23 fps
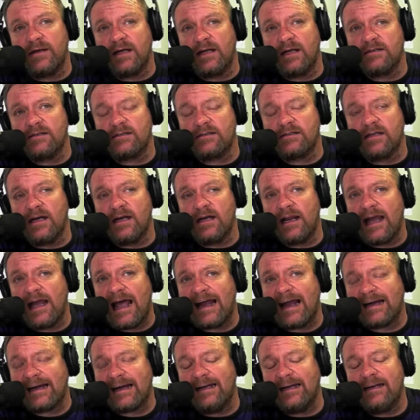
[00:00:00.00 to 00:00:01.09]
game against Al
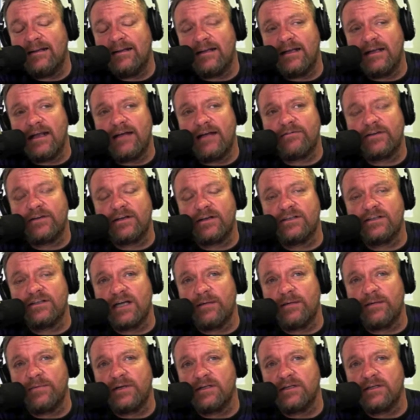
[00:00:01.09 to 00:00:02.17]
Ahly, the African
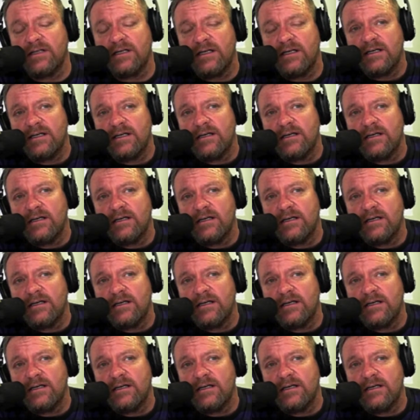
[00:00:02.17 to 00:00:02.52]
champions.